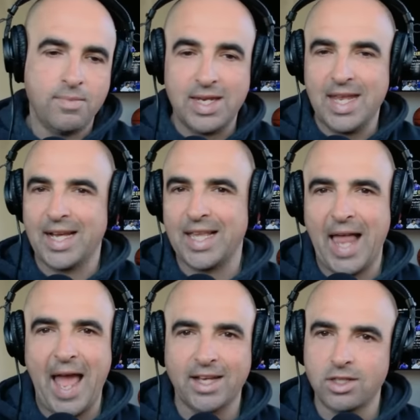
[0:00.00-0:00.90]
Nick
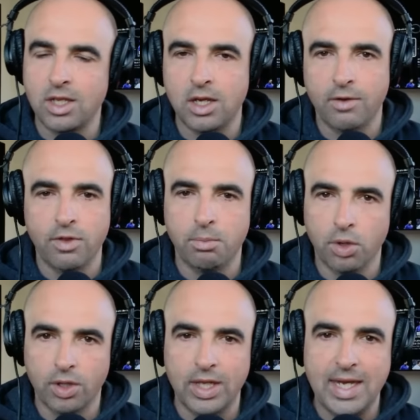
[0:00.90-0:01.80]
Claxton of the
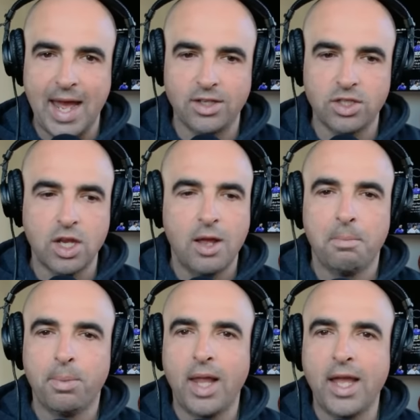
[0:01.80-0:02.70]
Brooklyn Nets,
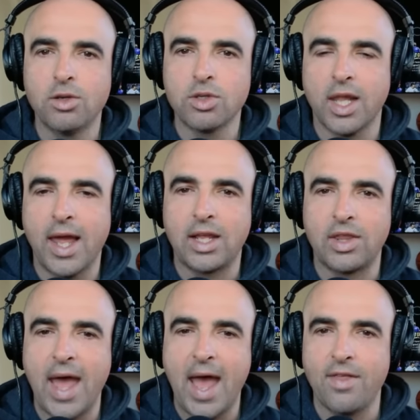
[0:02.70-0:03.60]
players like
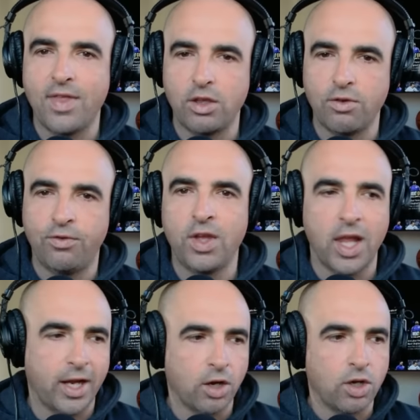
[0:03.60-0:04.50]
that you feel
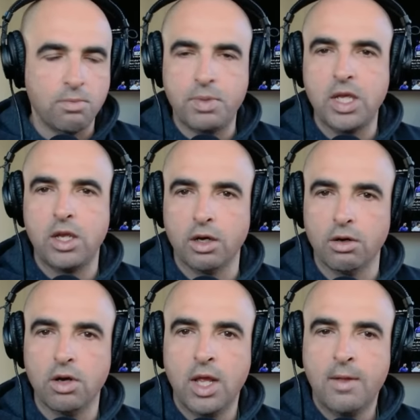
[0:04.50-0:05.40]
like are going to be
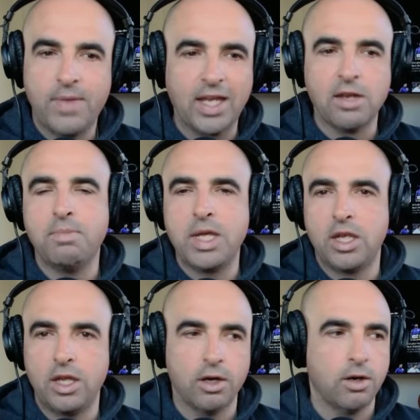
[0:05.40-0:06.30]
here. They can be
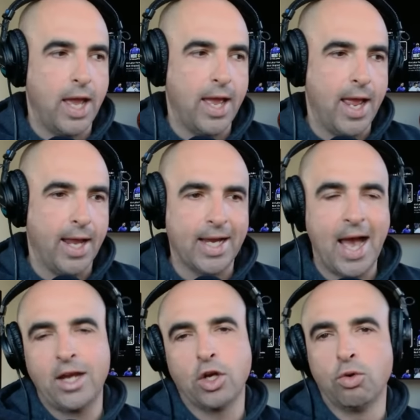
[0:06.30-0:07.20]
here and
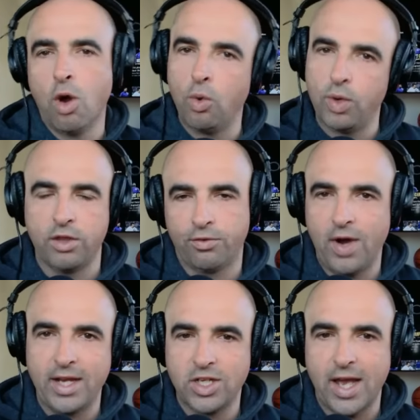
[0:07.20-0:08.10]
kind of grow with the
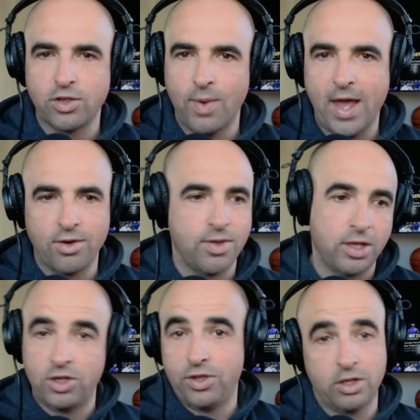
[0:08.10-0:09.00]
franchise rather
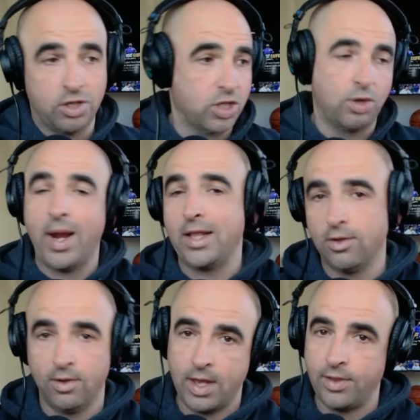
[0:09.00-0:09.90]
than they're just a
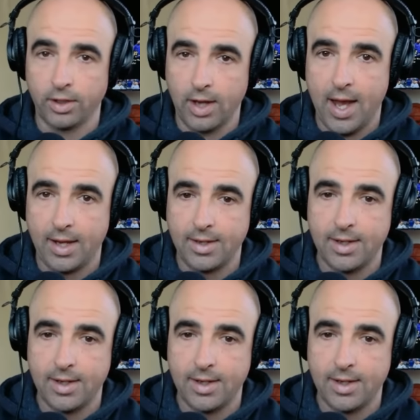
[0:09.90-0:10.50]
rental and then they're gone.